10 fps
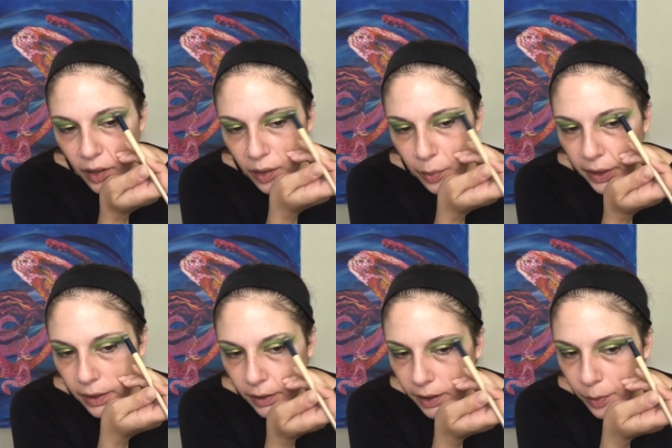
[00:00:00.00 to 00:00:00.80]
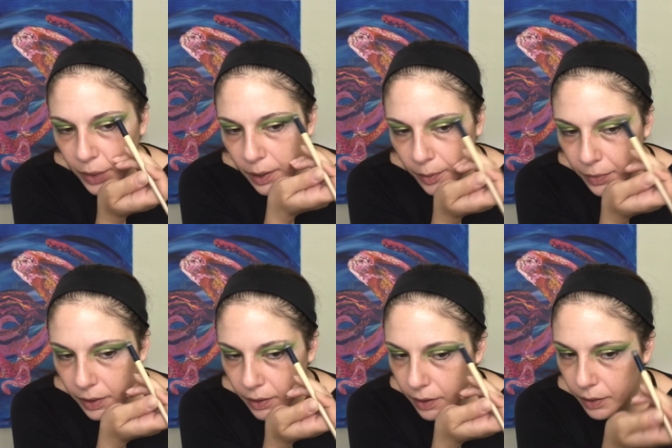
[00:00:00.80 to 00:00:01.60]
By the time I'm
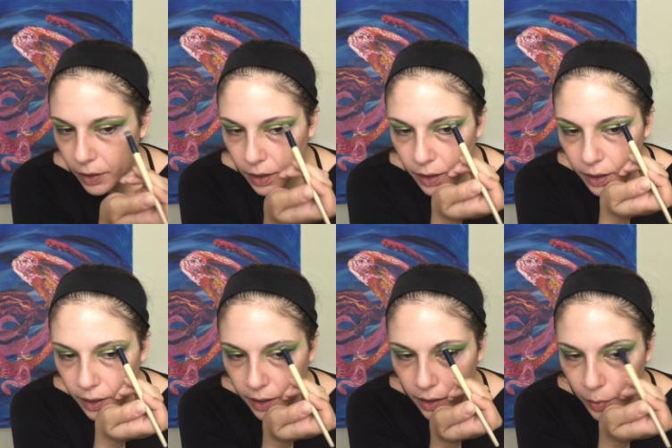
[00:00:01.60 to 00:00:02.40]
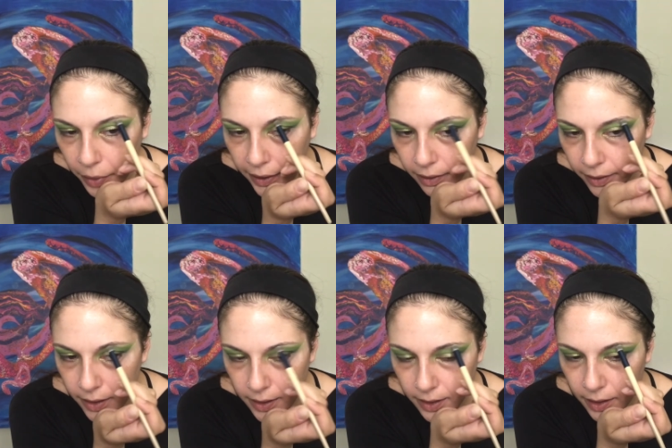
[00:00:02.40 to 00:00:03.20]
in the black
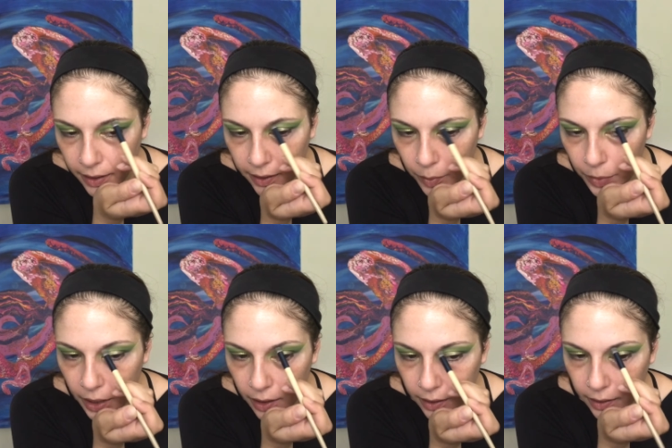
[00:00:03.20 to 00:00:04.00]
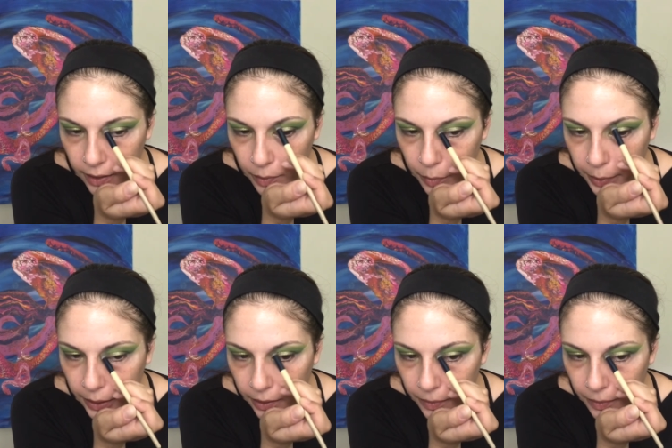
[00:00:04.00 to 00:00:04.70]
lights tonight, it may not, but